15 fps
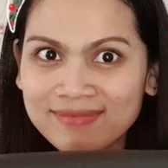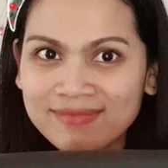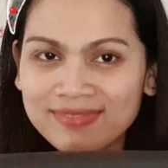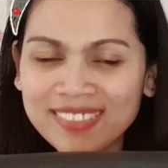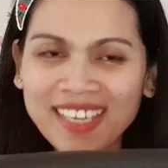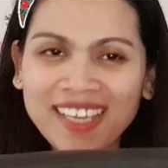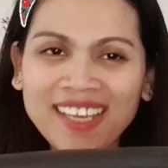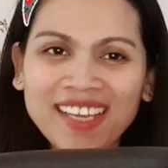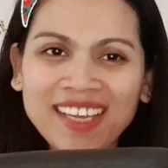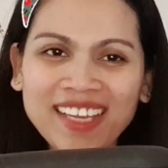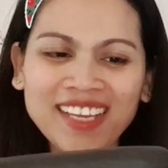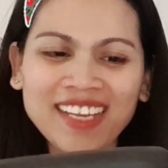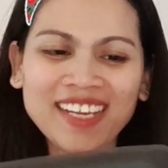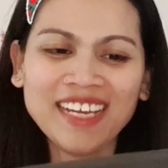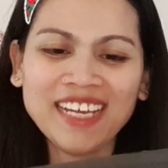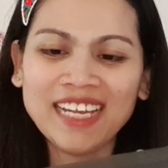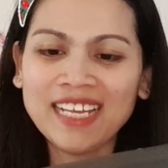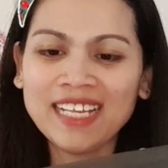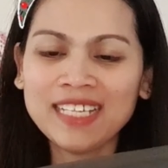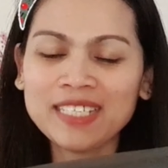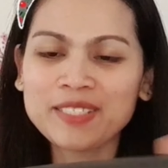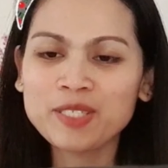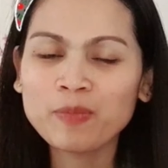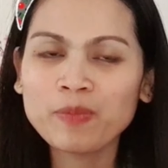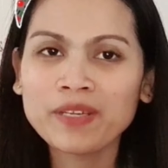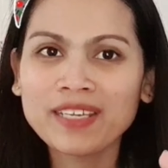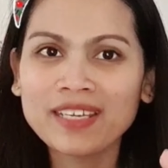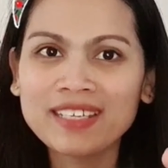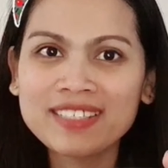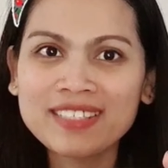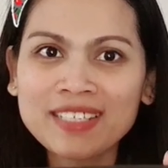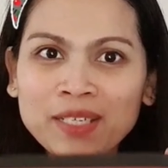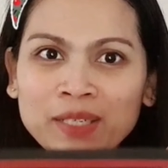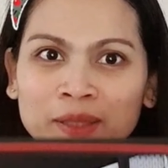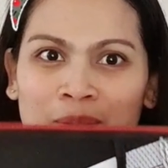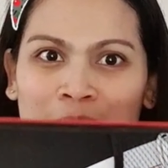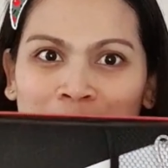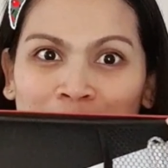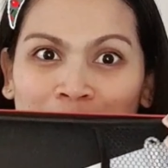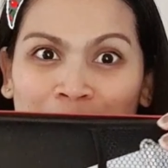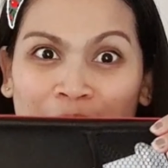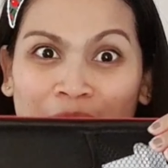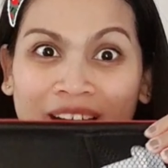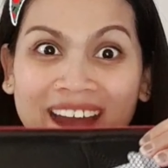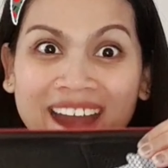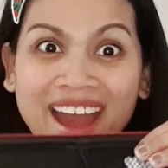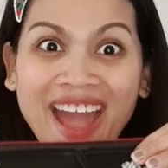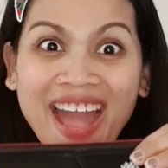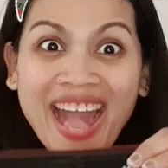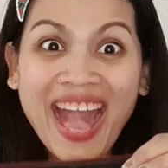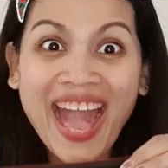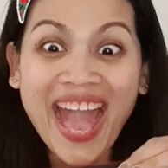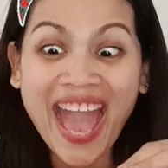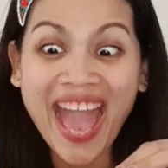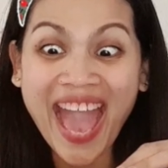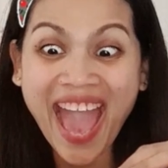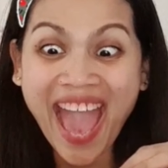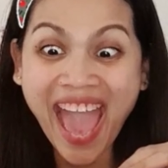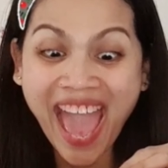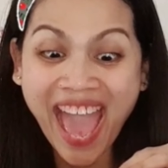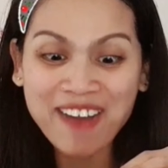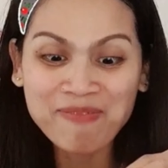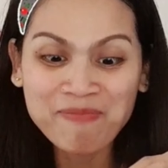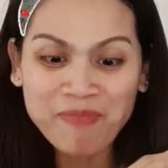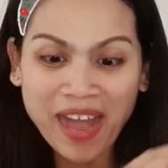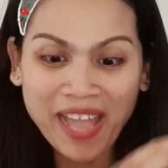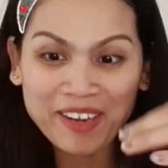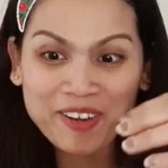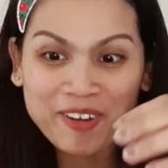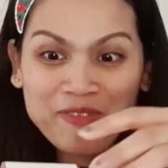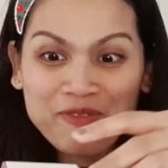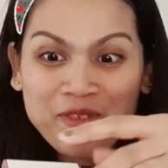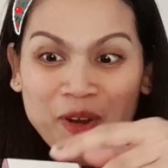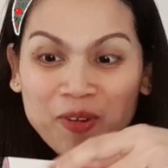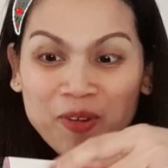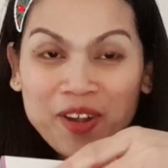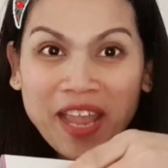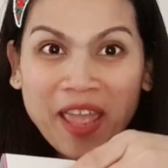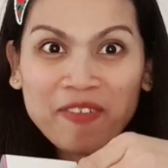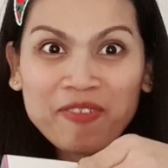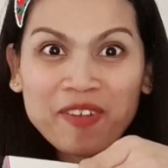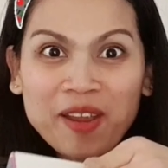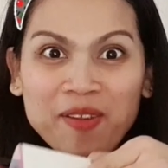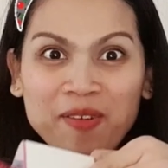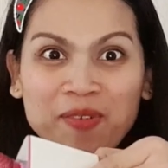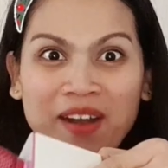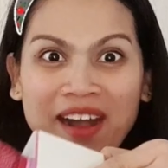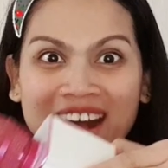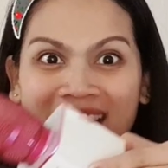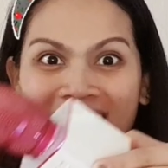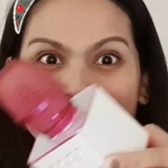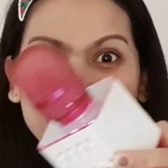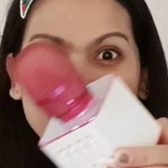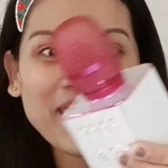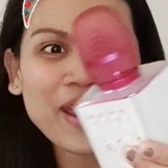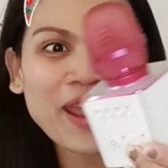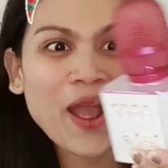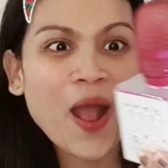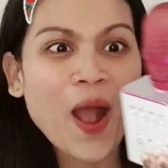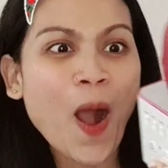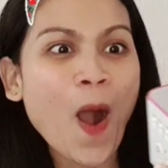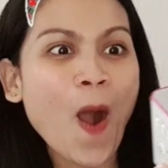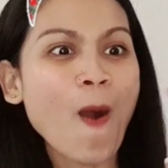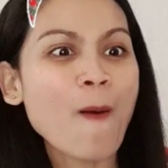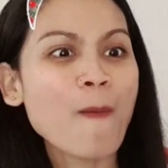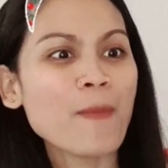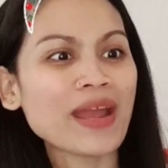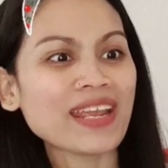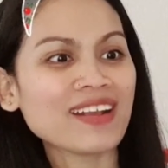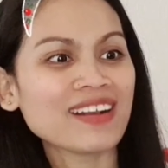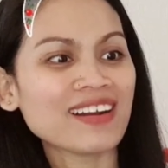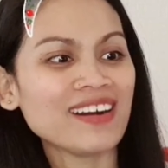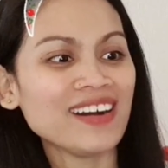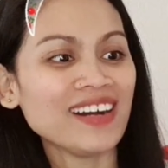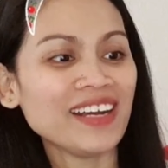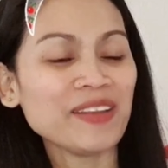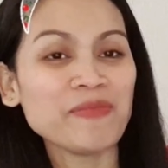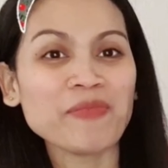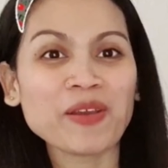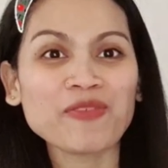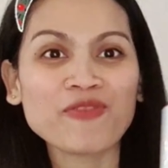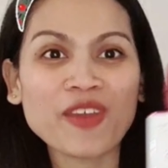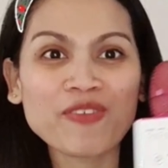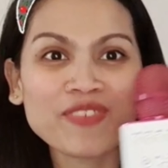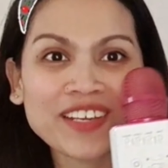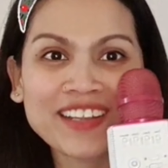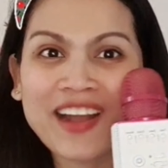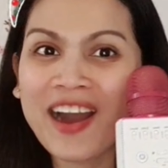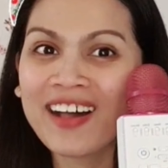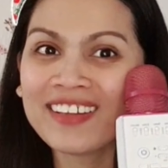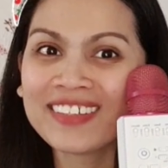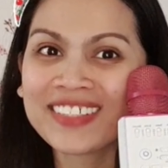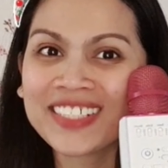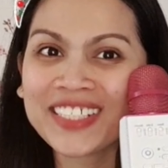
Let's open, guys. Ooh, a microphone, everyone. Oh my god, my favorite color.